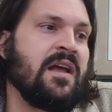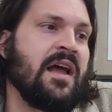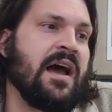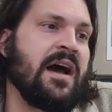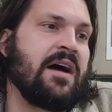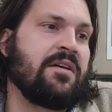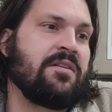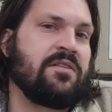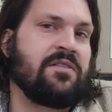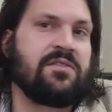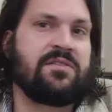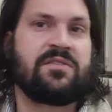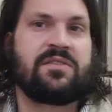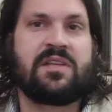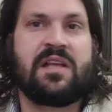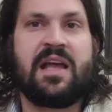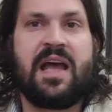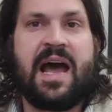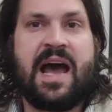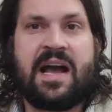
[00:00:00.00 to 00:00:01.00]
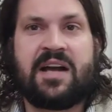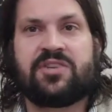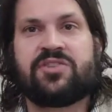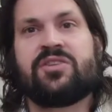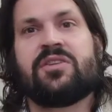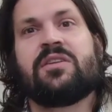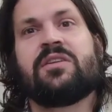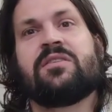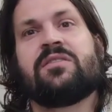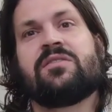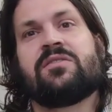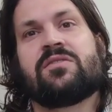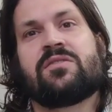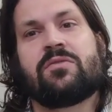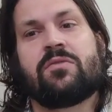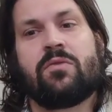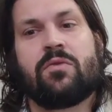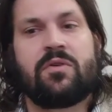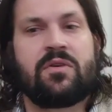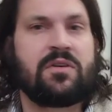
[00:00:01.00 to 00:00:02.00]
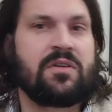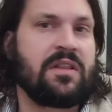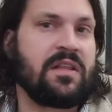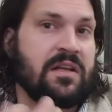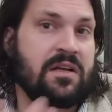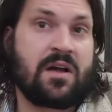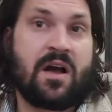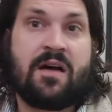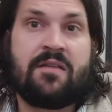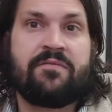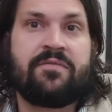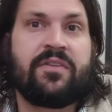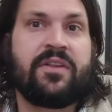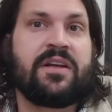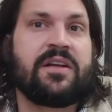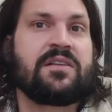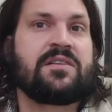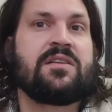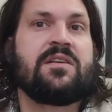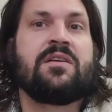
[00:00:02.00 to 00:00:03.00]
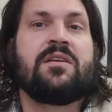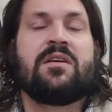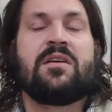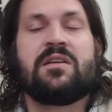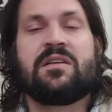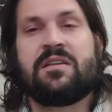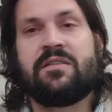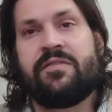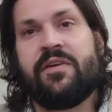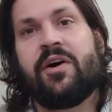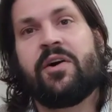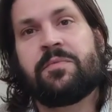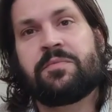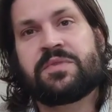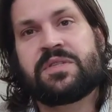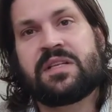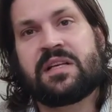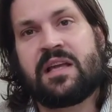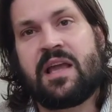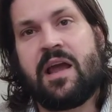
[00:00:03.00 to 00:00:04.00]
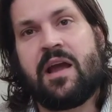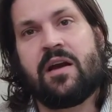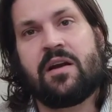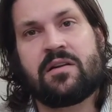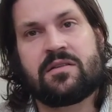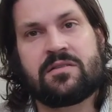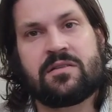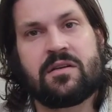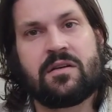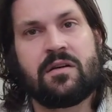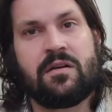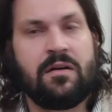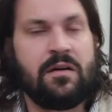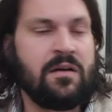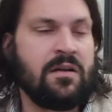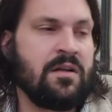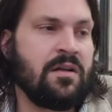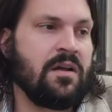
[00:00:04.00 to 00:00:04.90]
how those actions or the conflict develops the character.